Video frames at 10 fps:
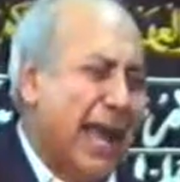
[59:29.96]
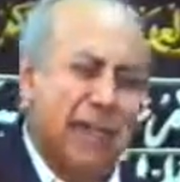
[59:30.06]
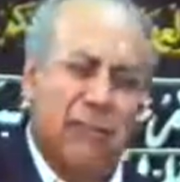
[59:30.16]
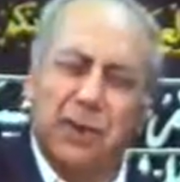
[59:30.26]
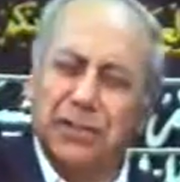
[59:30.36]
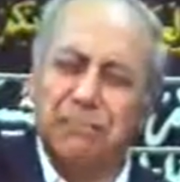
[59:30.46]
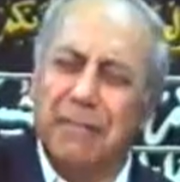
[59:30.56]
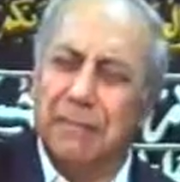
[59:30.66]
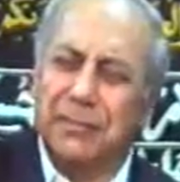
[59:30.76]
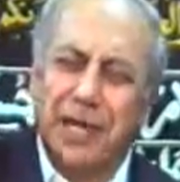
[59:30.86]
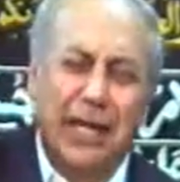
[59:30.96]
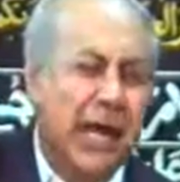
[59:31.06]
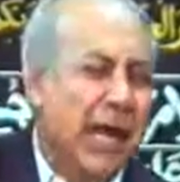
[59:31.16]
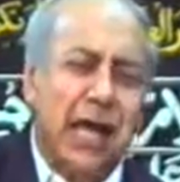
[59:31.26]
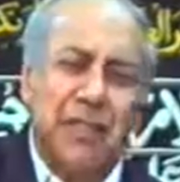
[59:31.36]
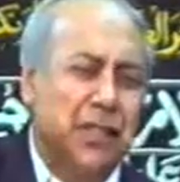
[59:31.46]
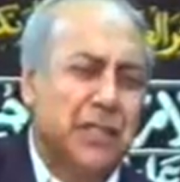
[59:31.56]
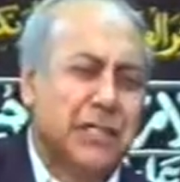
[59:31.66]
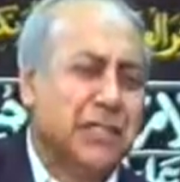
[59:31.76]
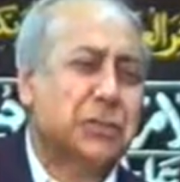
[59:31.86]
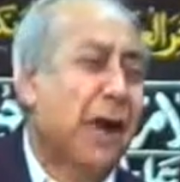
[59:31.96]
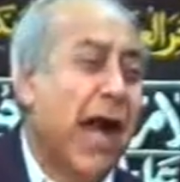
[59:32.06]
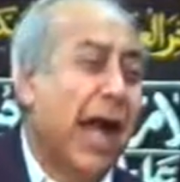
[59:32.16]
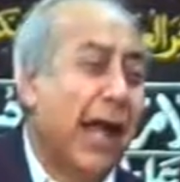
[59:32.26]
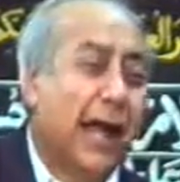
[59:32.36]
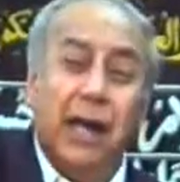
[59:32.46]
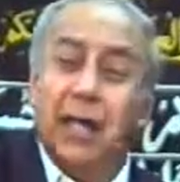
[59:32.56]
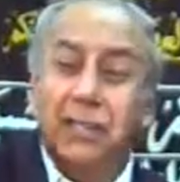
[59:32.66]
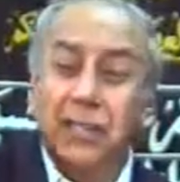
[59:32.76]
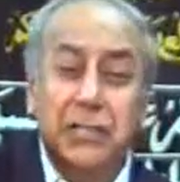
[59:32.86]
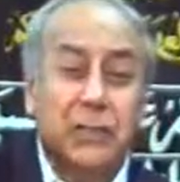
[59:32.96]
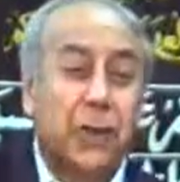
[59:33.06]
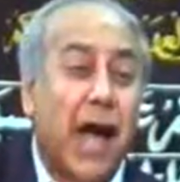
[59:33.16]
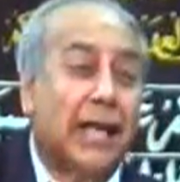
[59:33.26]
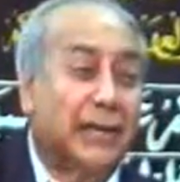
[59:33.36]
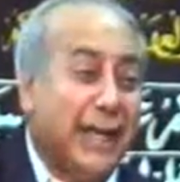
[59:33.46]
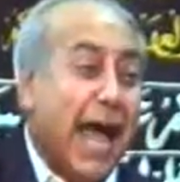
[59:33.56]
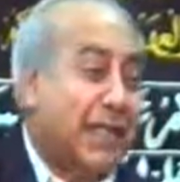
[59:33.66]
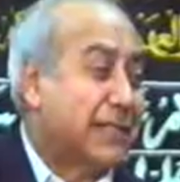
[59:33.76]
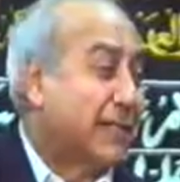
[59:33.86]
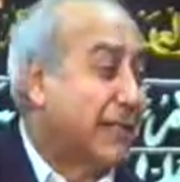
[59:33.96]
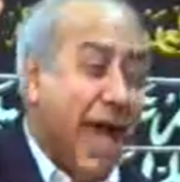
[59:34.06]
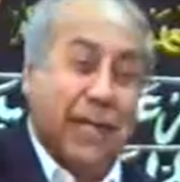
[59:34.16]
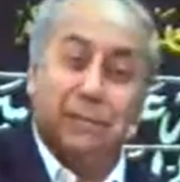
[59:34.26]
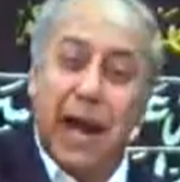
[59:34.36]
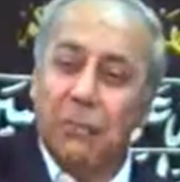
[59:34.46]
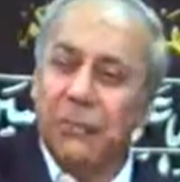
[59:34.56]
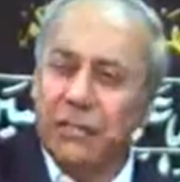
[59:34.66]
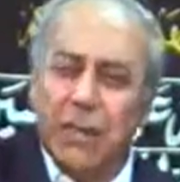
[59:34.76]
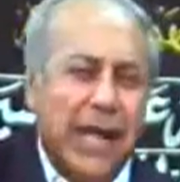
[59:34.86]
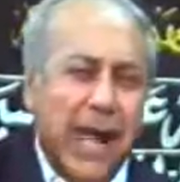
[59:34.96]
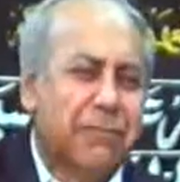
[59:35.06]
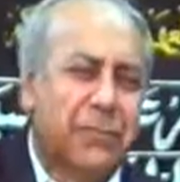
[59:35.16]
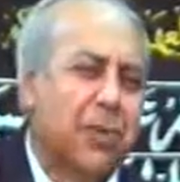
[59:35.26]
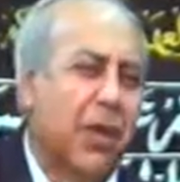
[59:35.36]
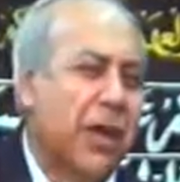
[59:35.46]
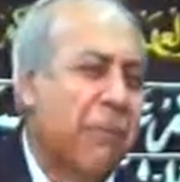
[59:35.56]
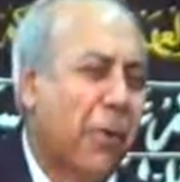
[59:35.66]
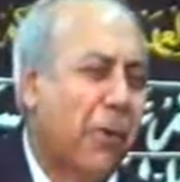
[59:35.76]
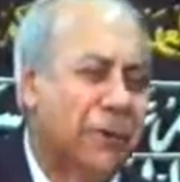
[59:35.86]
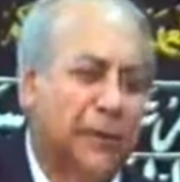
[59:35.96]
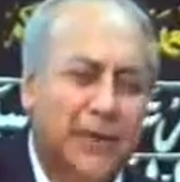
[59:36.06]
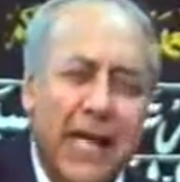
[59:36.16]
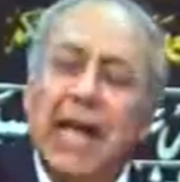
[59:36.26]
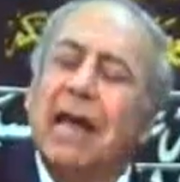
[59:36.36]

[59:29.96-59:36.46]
was mounted. This is why, this is why that that mounting became so important.